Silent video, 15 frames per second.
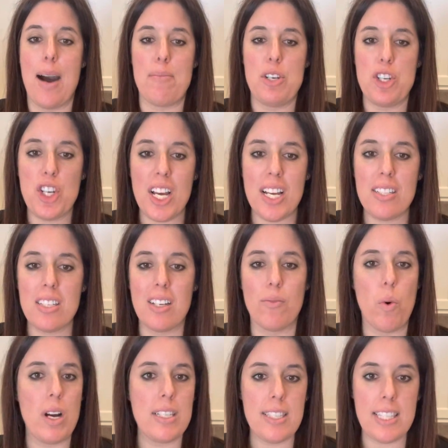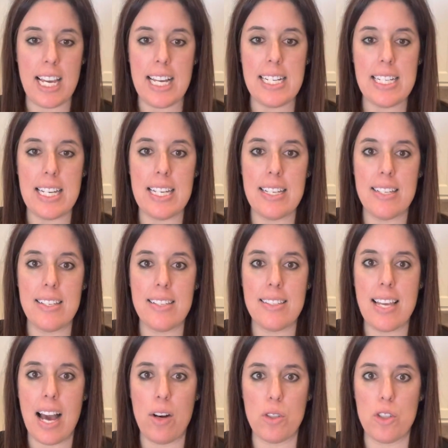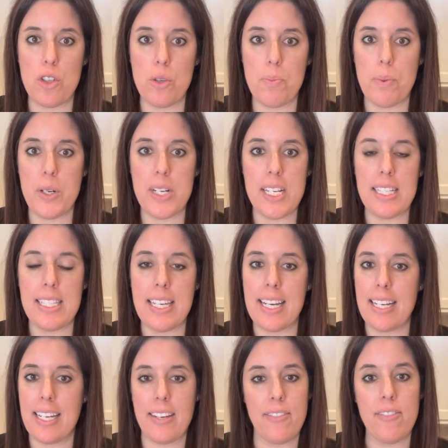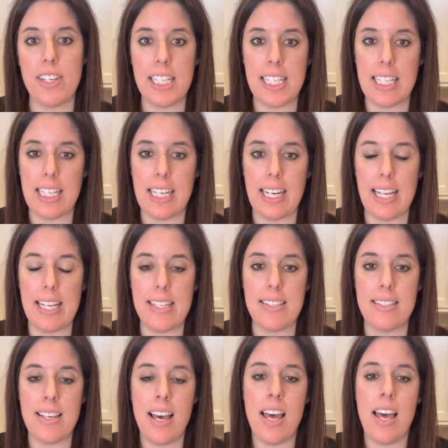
gist of what Seint is, how super easy and convenient it is.